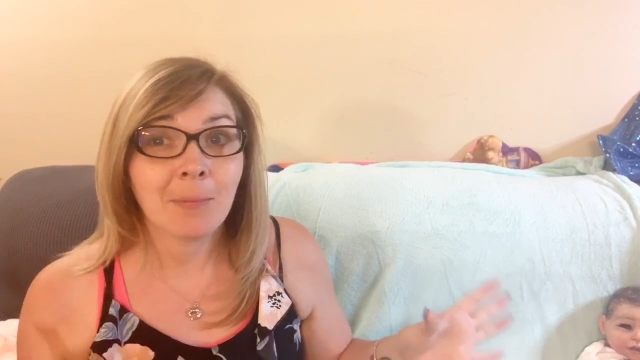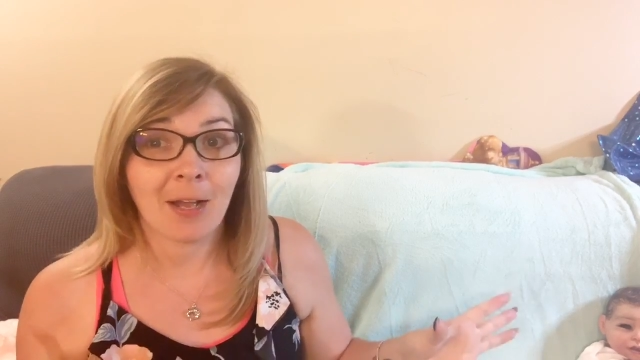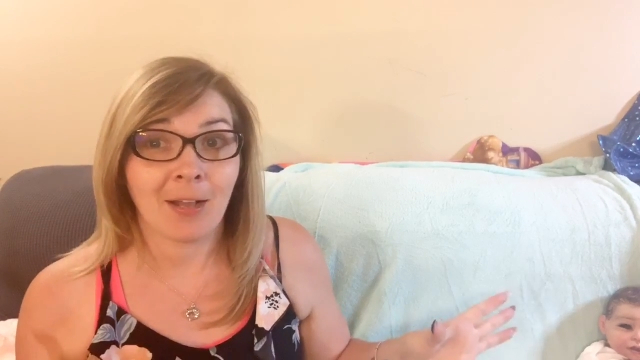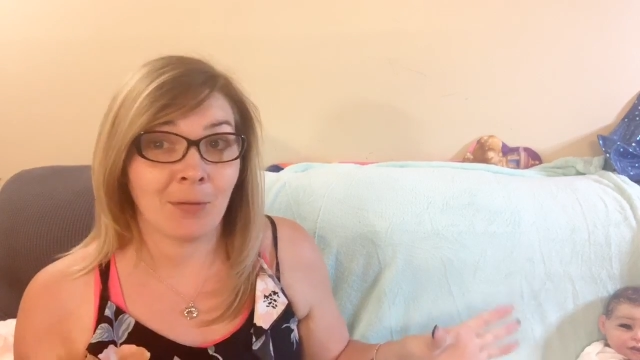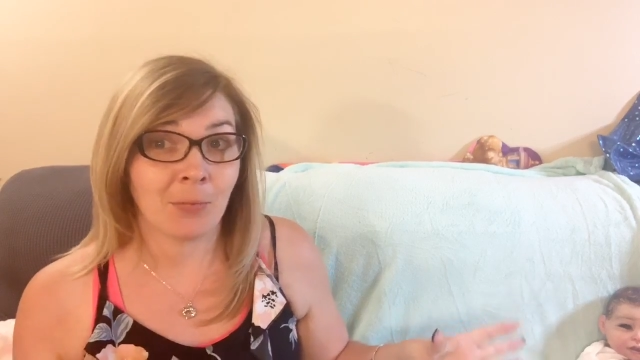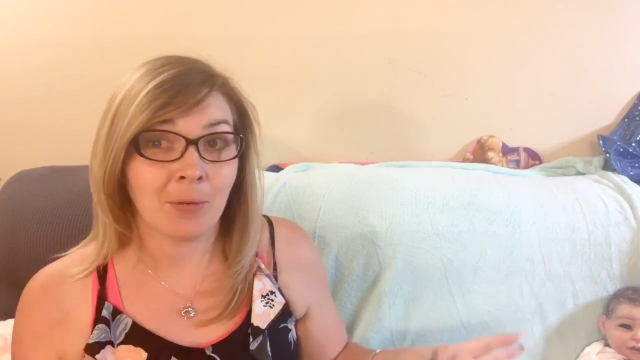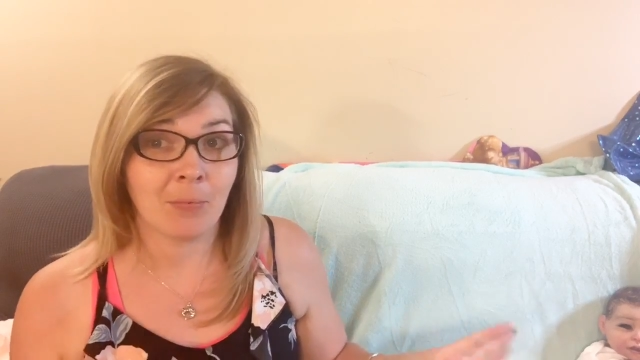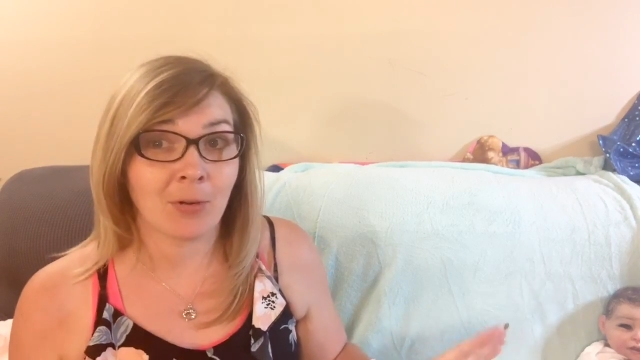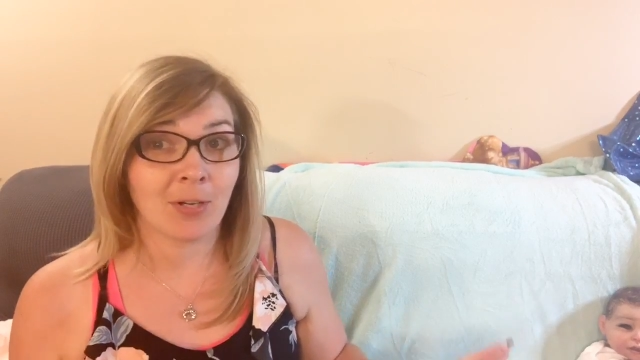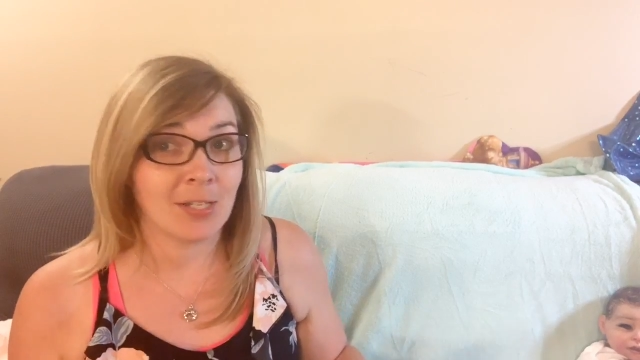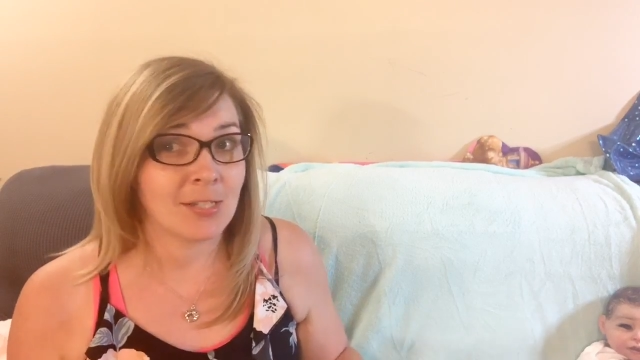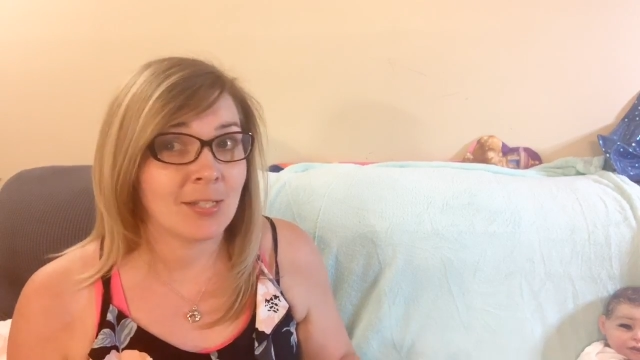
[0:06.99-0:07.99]
behind
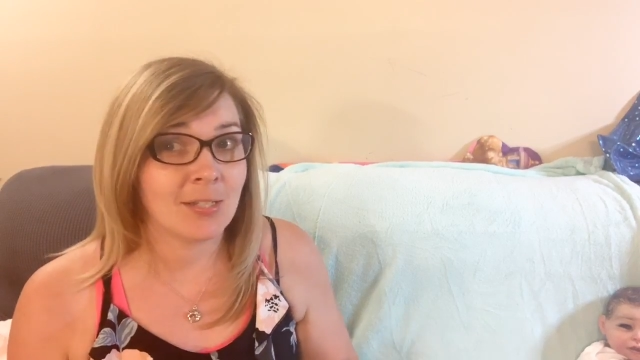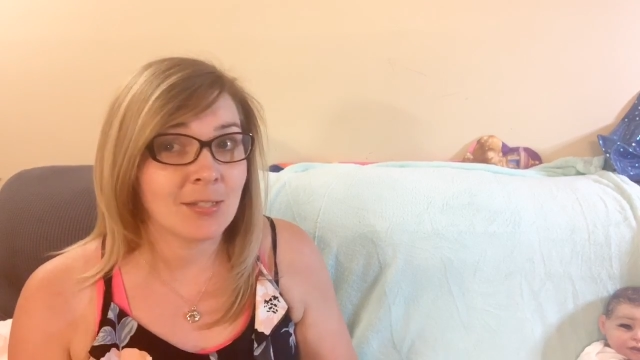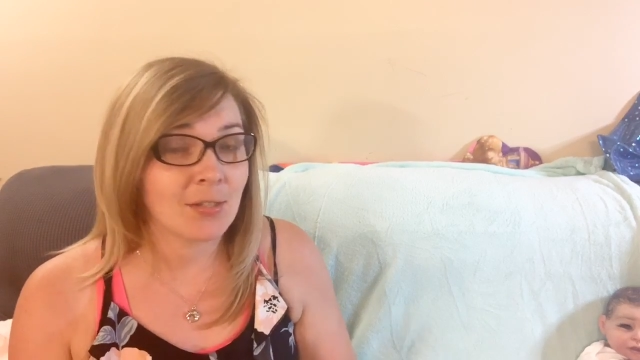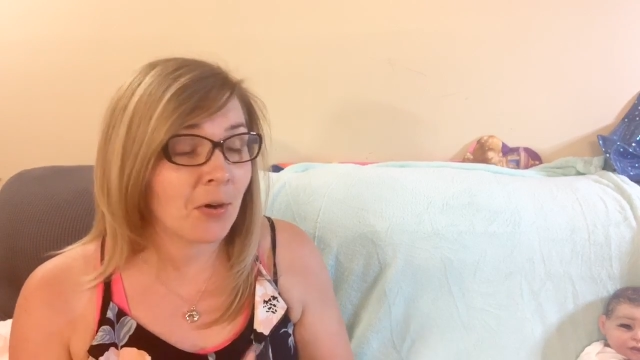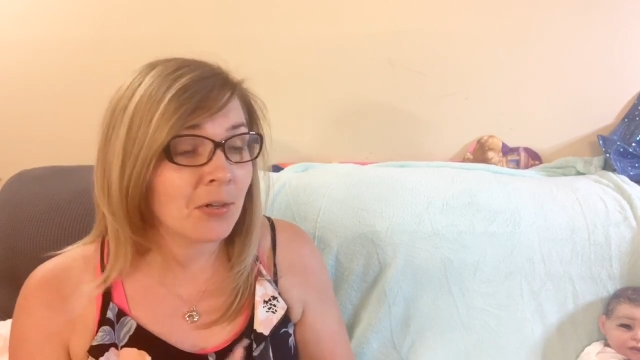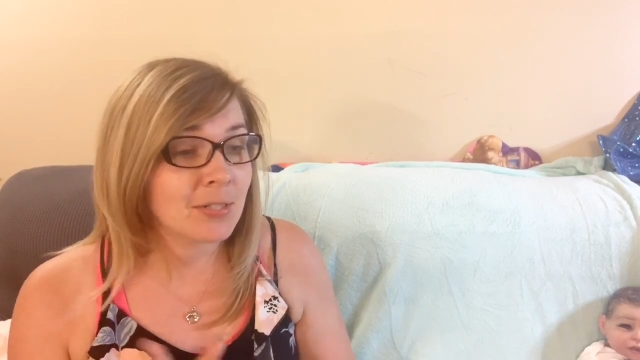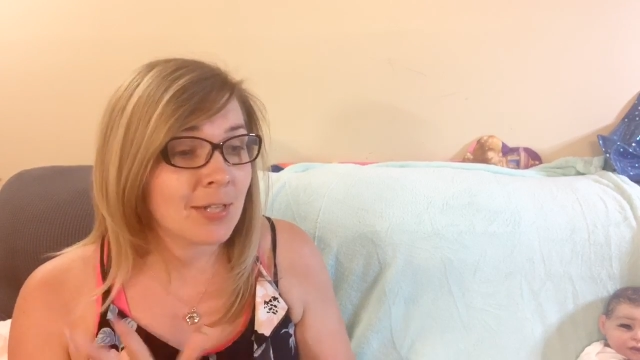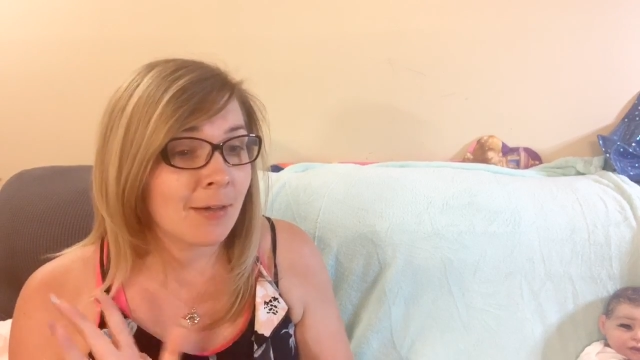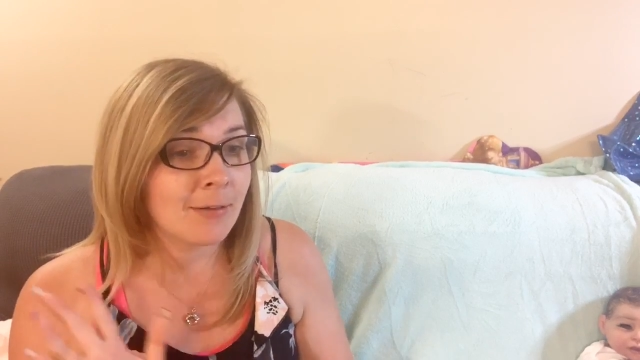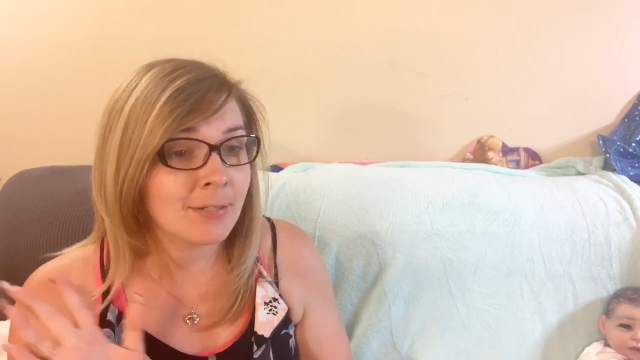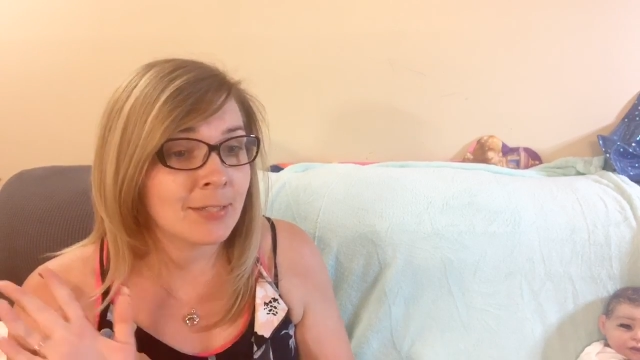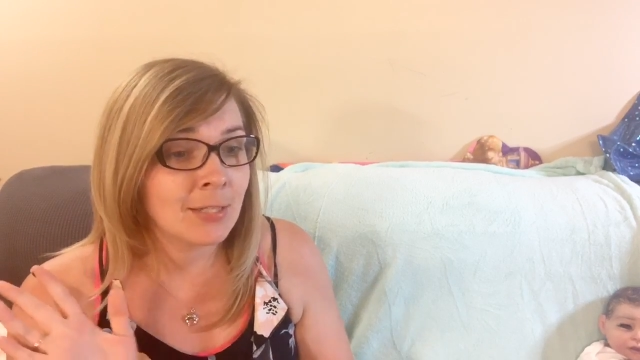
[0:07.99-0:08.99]
Reborn Kisses Art
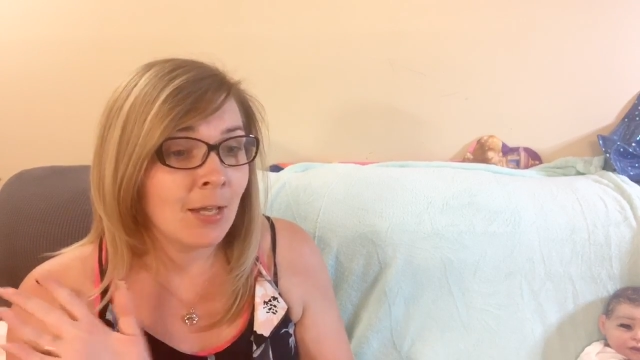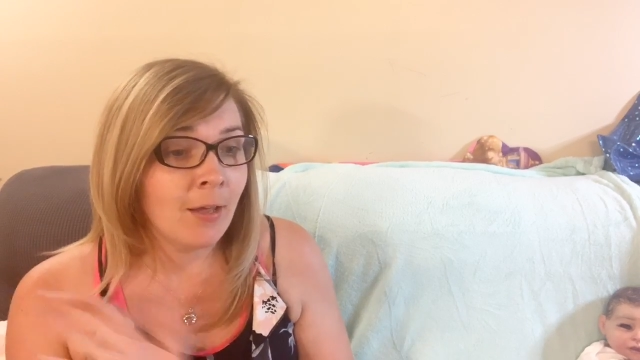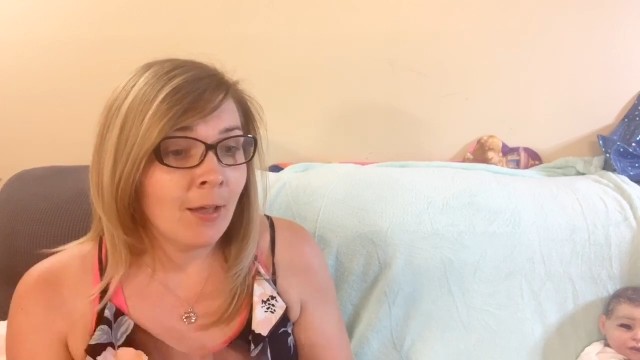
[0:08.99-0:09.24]
Dolls.